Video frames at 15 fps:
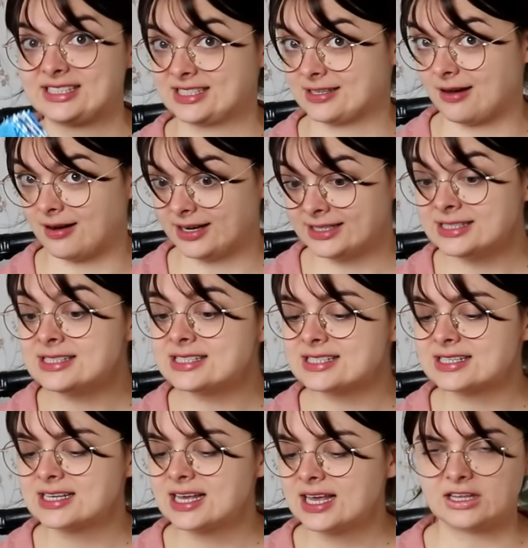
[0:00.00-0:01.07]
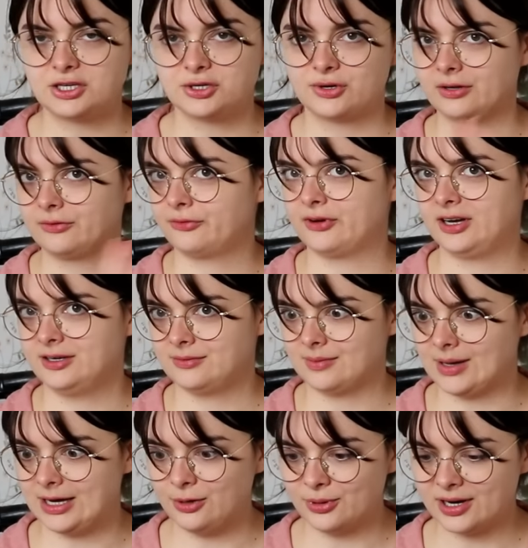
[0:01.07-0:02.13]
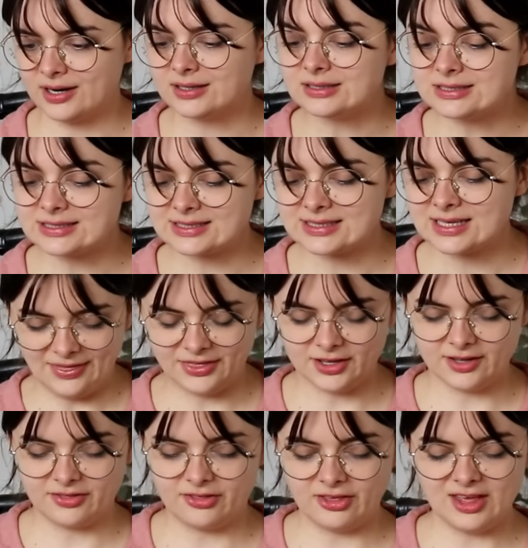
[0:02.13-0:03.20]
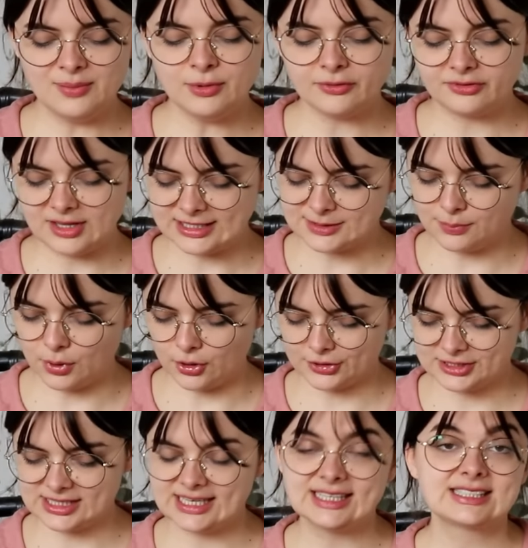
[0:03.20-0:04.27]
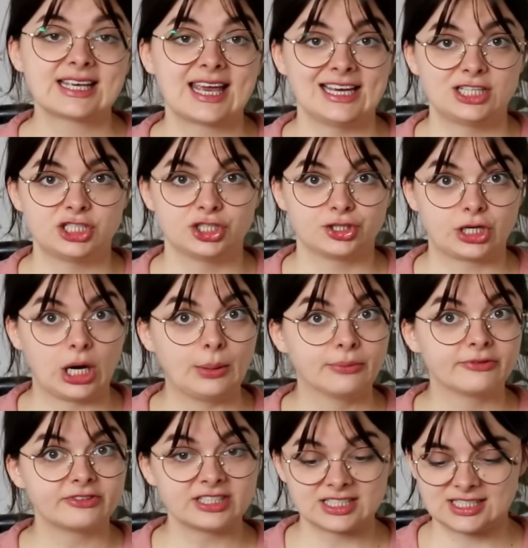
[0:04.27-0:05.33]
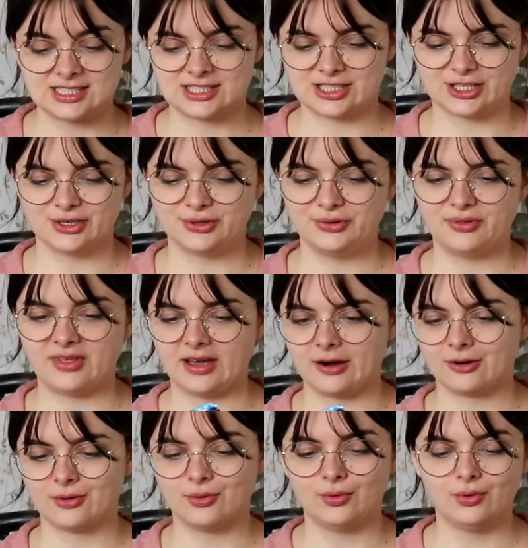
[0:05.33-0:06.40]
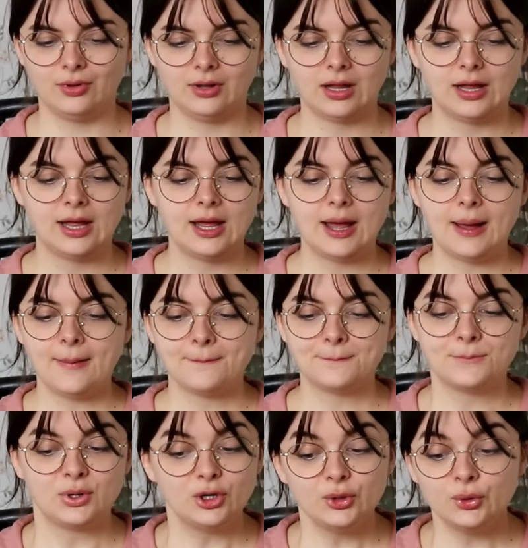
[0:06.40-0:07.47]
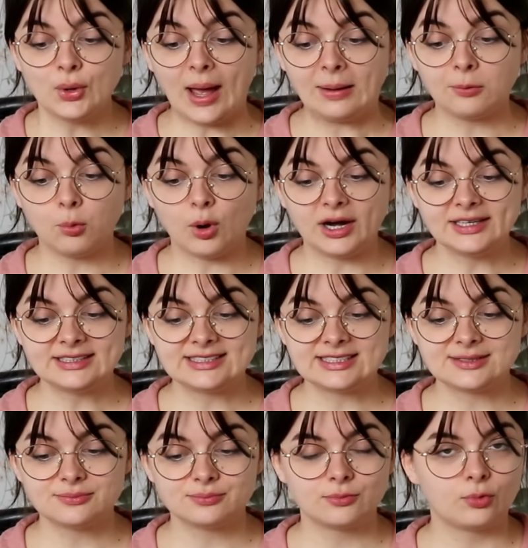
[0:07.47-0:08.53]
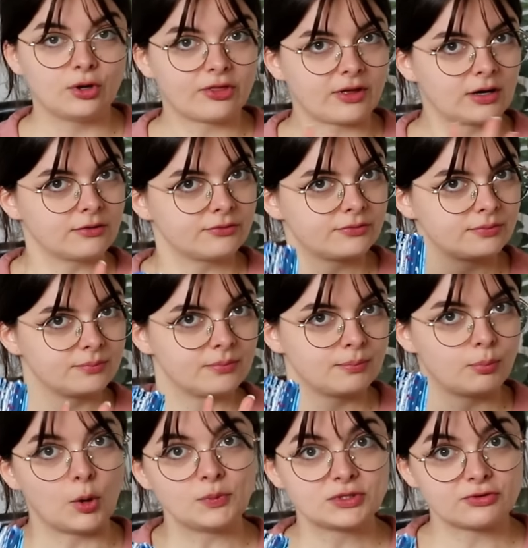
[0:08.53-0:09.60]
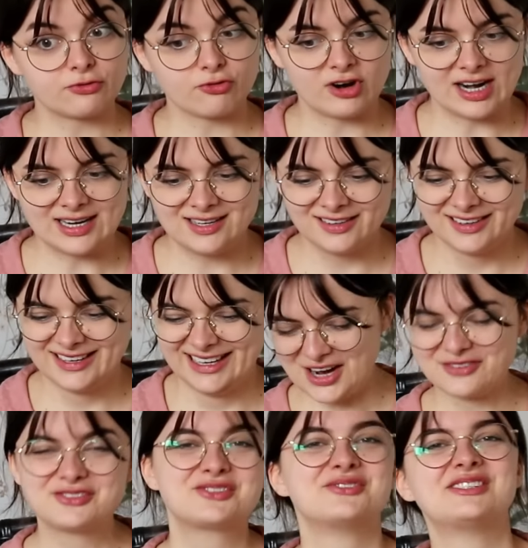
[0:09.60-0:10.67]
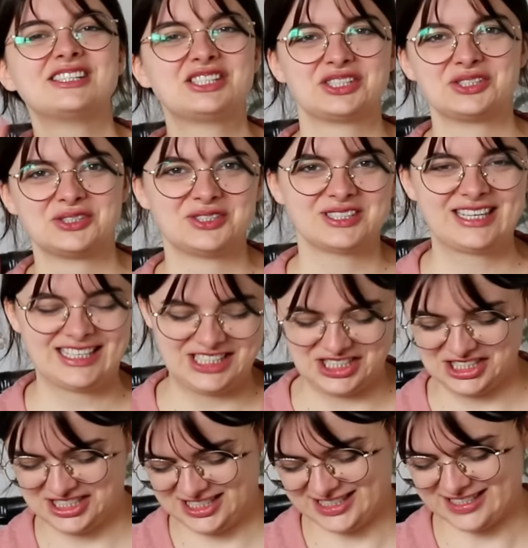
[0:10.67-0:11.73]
designs that you can't find anywhere else. And the theme of this box is kitchen comforts. So they are all blue and white with kind of pops of red, kind of traditional kitchen